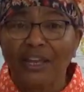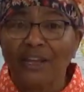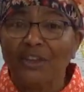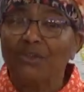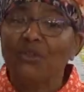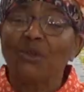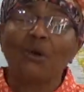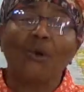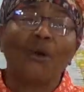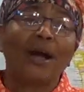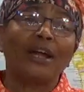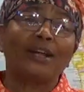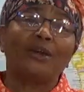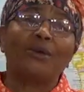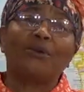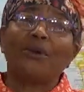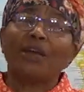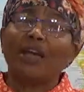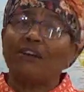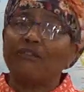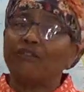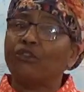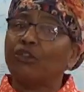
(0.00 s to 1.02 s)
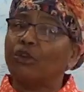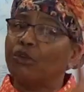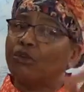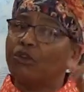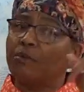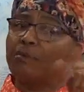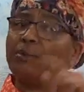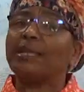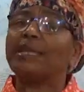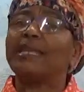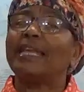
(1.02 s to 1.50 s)
No, I don't have
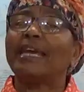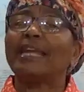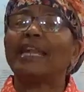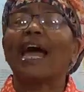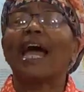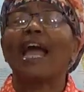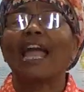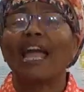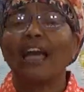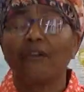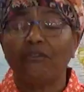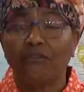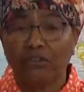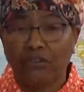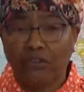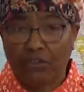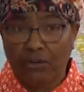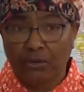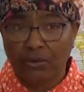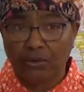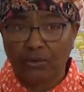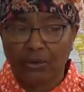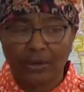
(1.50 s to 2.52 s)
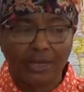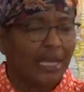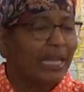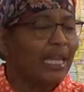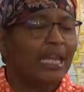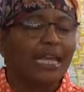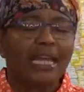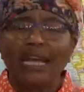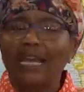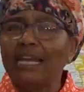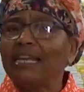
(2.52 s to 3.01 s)
children, but yet I have children.
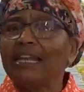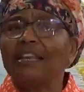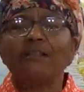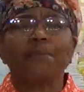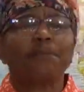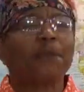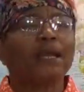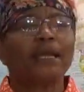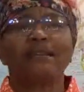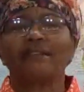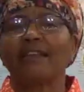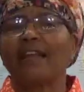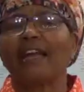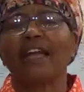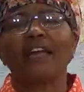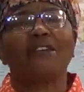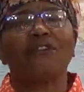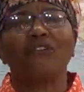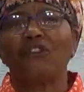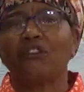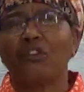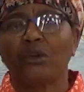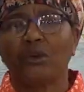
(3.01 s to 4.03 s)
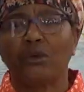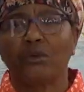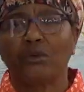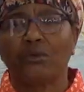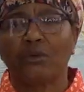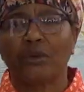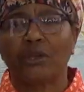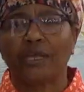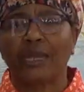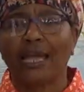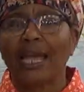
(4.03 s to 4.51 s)
In this place, I have
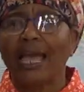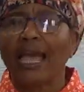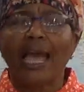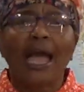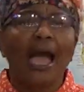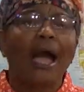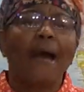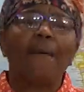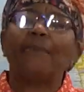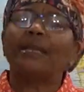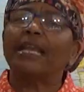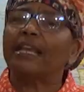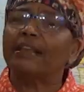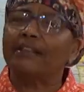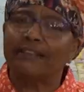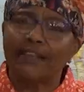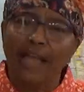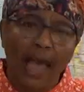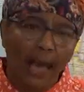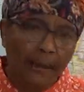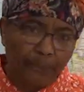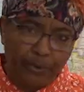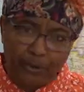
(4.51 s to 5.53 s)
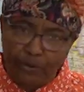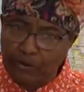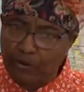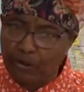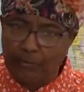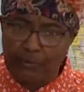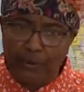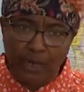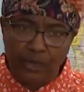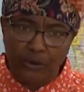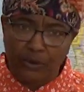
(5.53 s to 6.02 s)
children. I'm an example
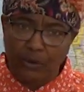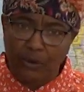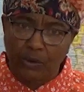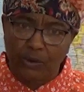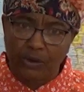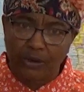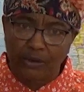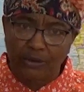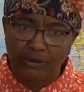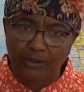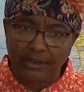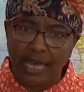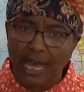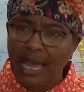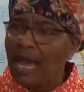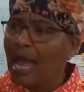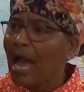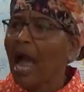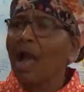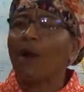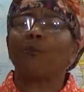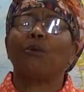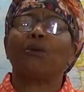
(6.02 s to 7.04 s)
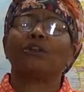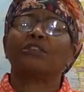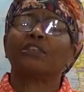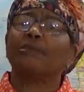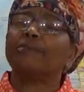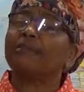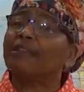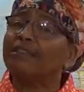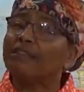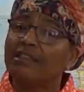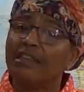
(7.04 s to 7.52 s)
to my daughters. I want
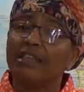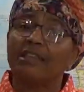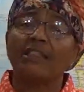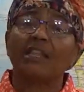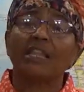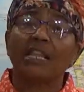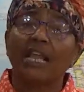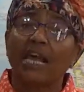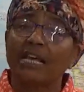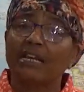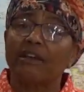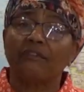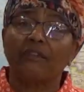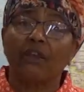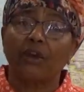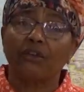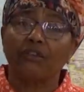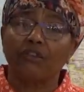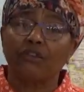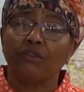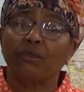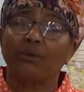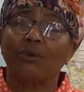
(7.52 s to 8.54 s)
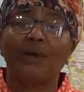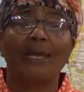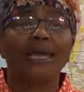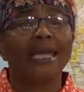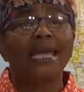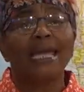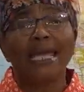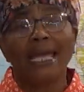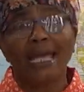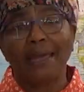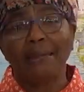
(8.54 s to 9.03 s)
them to see the light of Yeshua
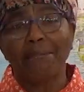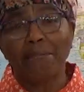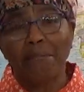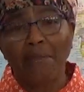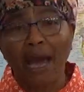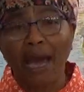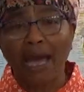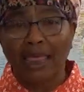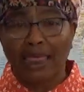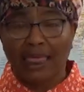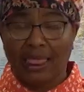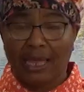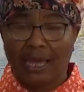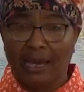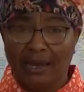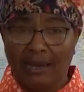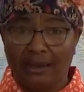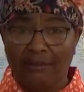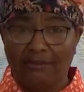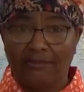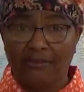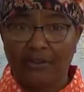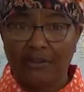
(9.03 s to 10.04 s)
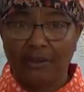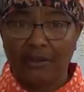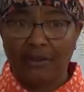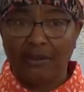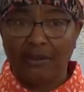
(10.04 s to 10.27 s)
in my life.